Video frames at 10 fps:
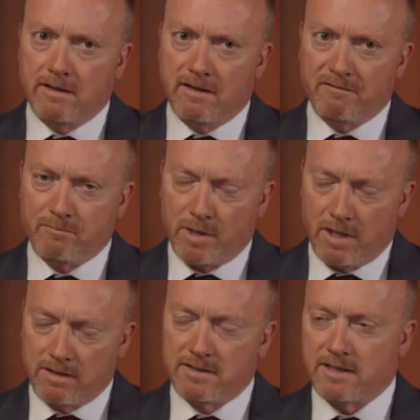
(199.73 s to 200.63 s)
If
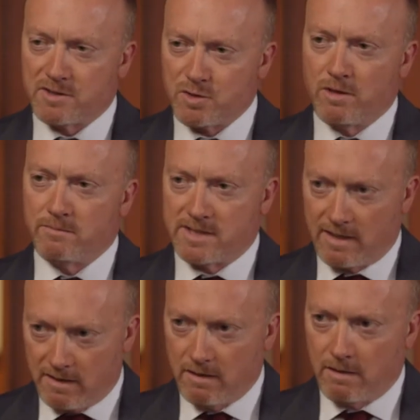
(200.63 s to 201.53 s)
politics trumps
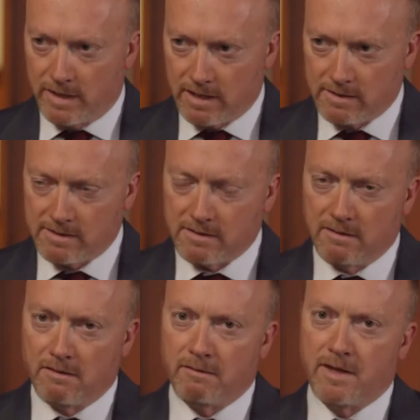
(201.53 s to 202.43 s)
economics,
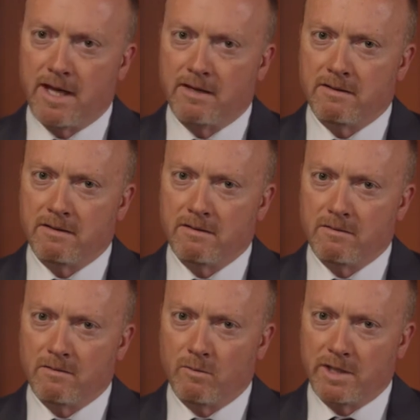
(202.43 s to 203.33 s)
then
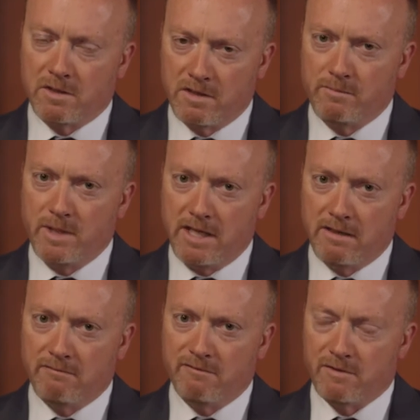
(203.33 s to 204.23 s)
we could be
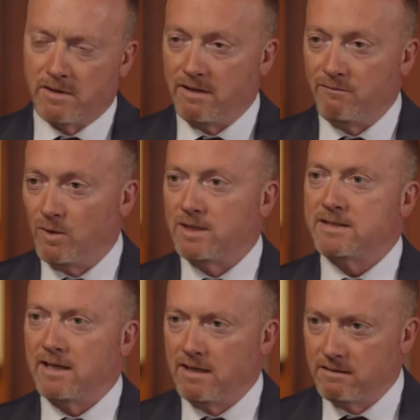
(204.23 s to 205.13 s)
in for a
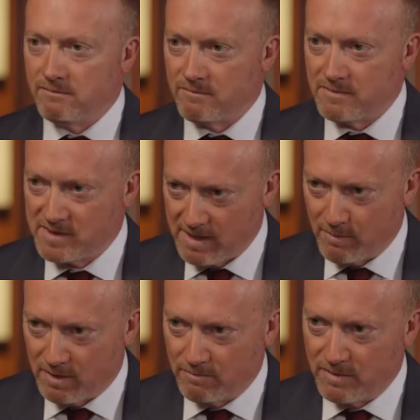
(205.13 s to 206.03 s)
volatile
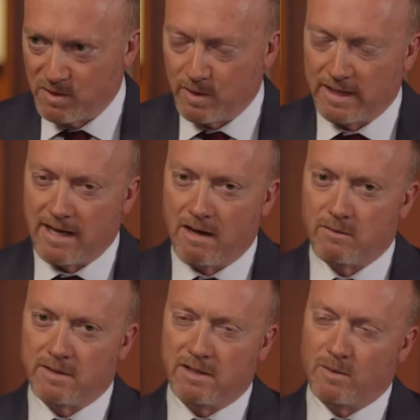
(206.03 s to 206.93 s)
summer between now
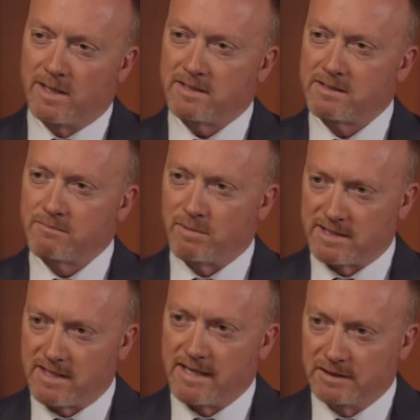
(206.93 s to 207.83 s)
and the US
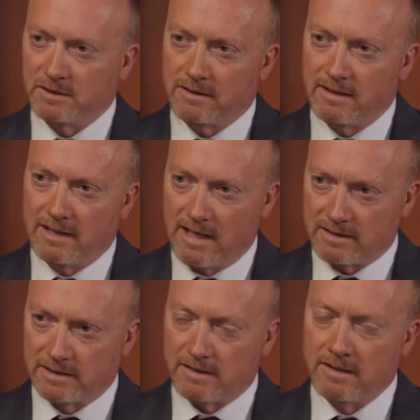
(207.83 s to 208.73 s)
presidential
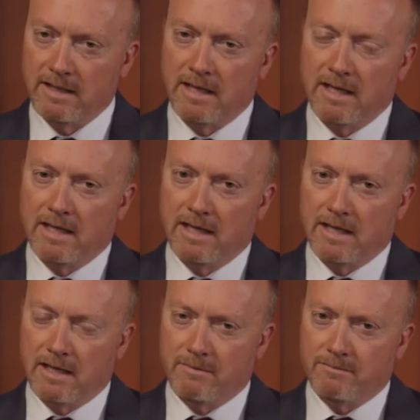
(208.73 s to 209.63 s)
election.
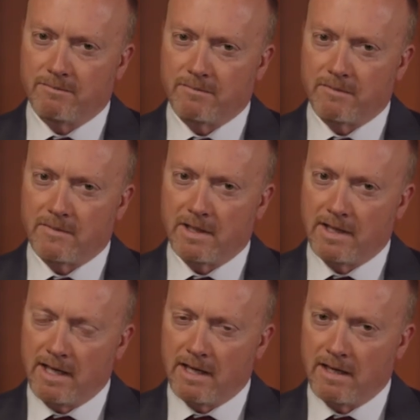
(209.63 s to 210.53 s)
Um,
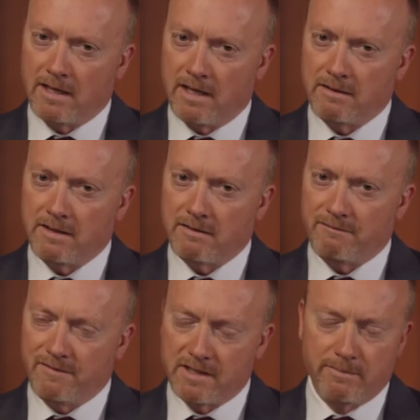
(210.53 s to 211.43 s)
again, I, I, think the
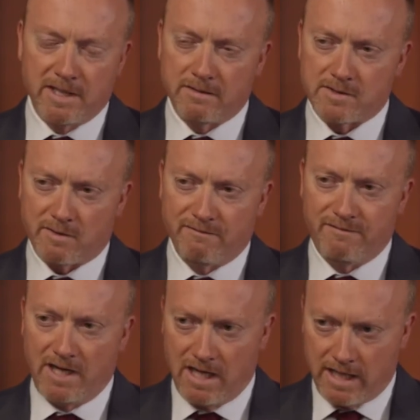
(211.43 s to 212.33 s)
fundamentals are
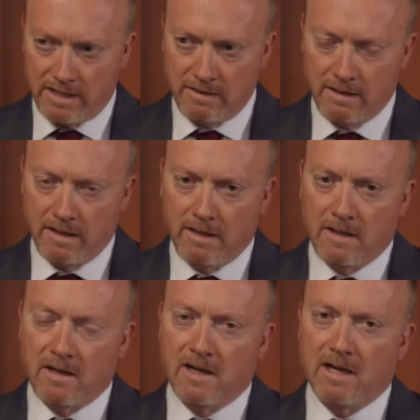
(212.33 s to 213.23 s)
fine.
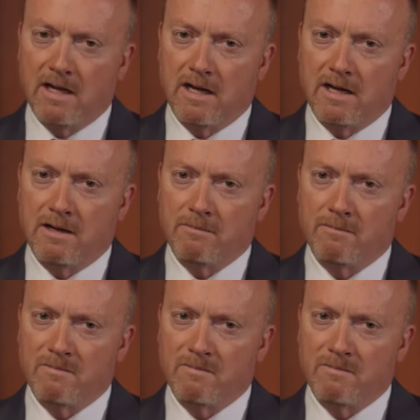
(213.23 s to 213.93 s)
Uh,